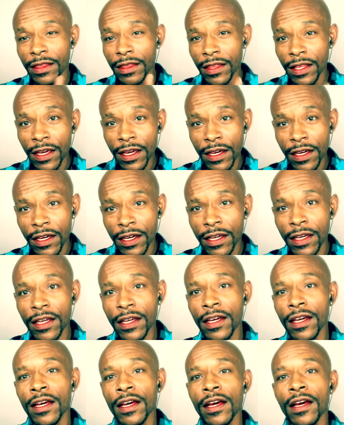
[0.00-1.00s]
think
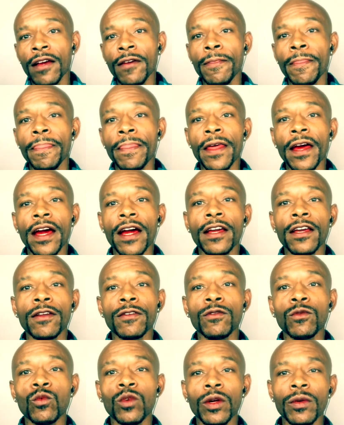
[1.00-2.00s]

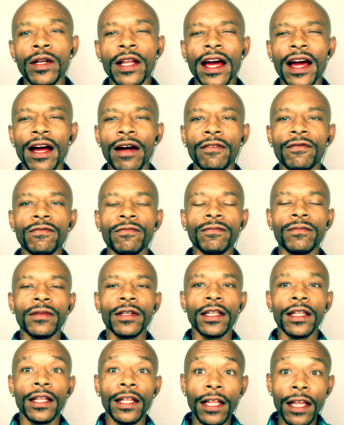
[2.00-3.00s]
that we would have
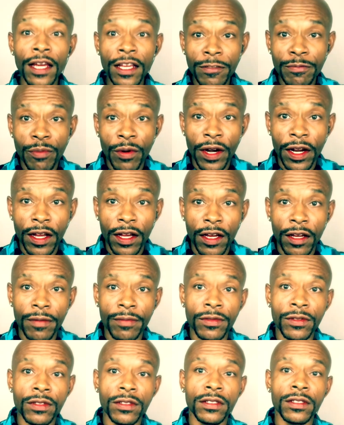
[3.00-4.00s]
less
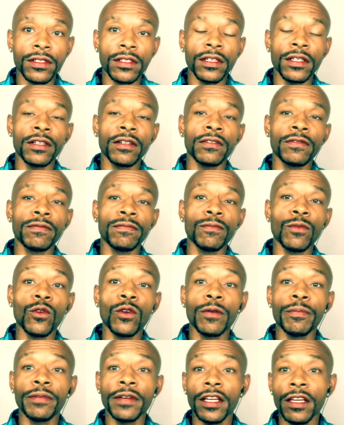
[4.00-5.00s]
breakups if
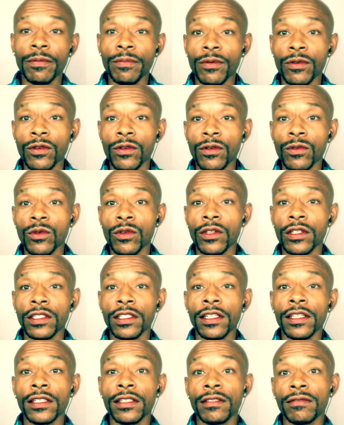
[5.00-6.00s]
more people were
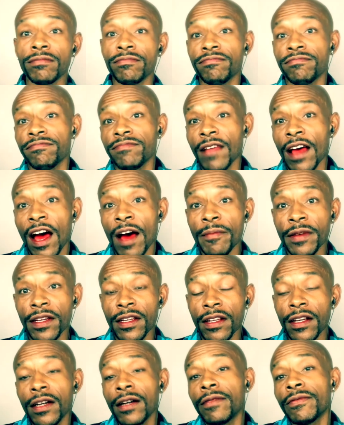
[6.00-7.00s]
just,
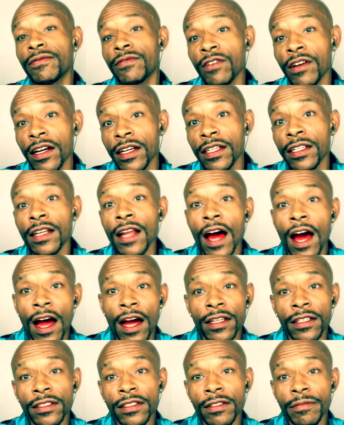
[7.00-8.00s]
upfront and
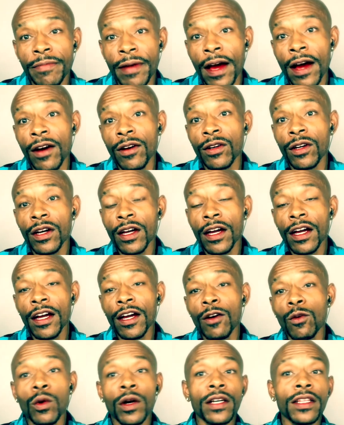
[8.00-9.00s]
honest about
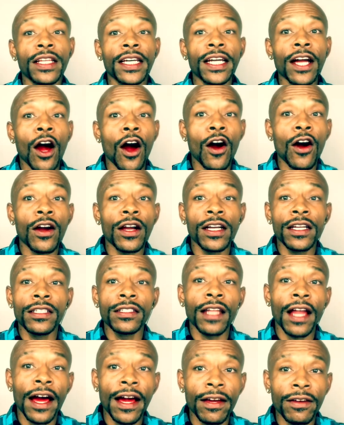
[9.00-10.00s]
where they are
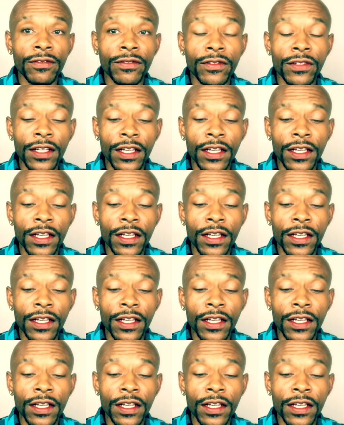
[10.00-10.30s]
in life.